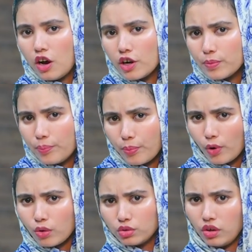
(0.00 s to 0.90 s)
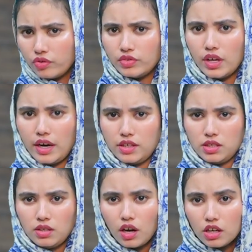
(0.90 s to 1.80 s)
"I am proud of that,
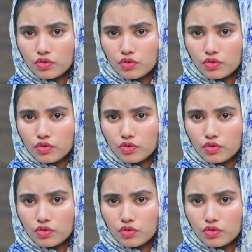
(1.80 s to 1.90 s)
I